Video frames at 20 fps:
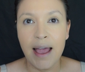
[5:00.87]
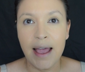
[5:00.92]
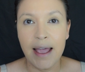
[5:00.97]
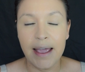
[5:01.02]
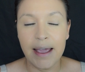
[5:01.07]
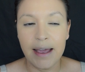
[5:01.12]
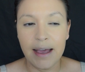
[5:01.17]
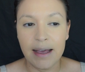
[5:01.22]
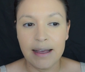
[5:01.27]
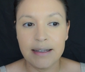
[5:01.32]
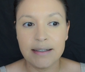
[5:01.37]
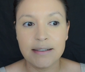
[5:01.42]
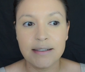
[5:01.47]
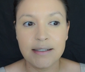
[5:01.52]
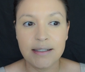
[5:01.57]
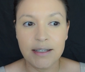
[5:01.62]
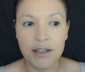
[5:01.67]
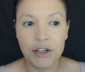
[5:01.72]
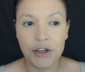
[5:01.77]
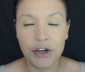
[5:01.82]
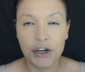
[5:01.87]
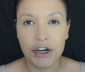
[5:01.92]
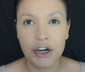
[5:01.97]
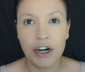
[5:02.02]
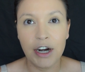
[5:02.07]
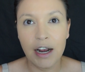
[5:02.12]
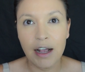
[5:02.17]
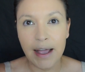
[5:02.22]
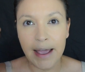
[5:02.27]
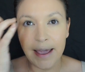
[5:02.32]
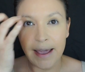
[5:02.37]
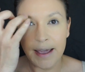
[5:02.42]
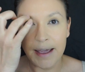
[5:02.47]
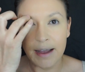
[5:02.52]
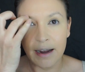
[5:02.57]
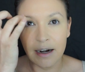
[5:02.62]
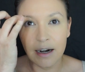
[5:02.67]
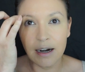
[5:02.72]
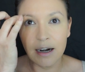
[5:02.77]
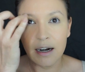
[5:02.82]
and your
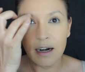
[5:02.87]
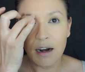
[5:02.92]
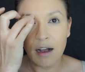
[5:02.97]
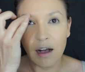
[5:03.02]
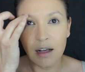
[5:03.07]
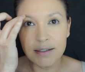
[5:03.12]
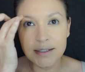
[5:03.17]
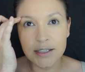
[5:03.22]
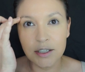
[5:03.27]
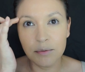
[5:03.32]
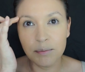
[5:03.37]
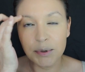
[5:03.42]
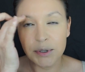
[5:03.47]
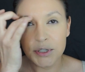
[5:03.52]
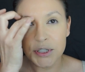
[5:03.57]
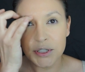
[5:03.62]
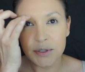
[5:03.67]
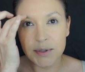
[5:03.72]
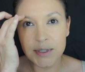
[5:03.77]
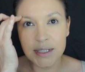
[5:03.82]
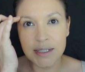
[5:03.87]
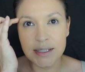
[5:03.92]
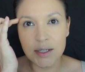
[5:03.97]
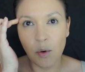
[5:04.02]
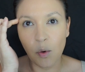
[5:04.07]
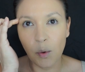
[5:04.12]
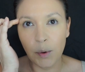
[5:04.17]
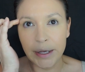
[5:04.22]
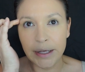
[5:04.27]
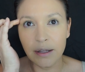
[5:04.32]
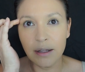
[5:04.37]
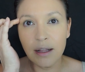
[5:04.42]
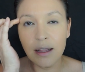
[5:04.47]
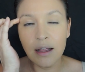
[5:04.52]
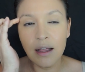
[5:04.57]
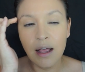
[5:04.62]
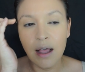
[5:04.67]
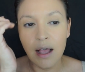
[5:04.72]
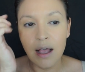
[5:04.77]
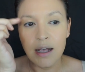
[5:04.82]
hair also produces oil.